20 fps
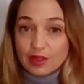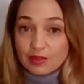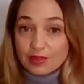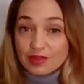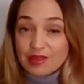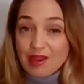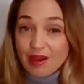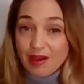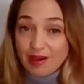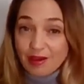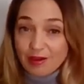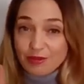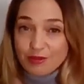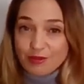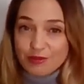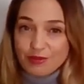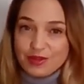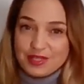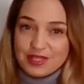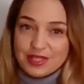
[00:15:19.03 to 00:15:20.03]
The
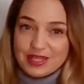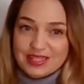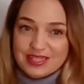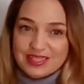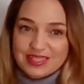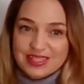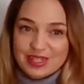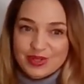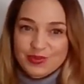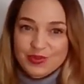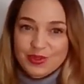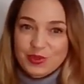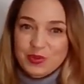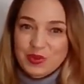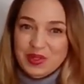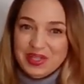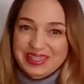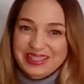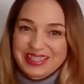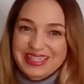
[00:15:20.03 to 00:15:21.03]
other thing to consider real
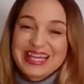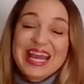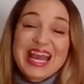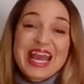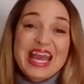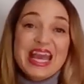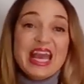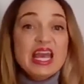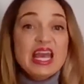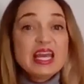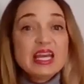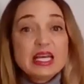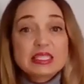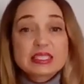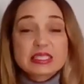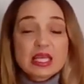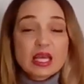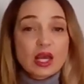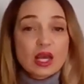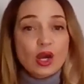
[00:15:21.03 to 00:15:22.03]
quickly
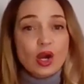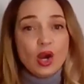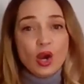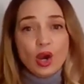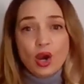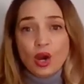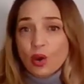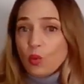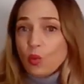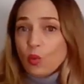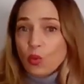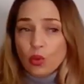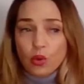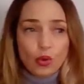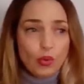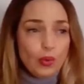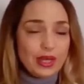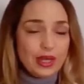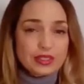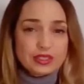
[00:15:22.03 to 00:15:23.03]
is
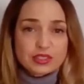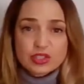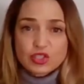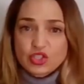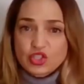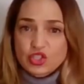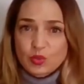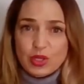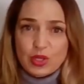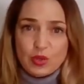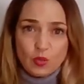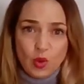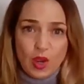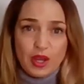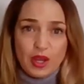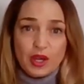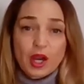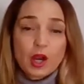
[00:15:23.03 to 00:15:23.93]
who else is doing what?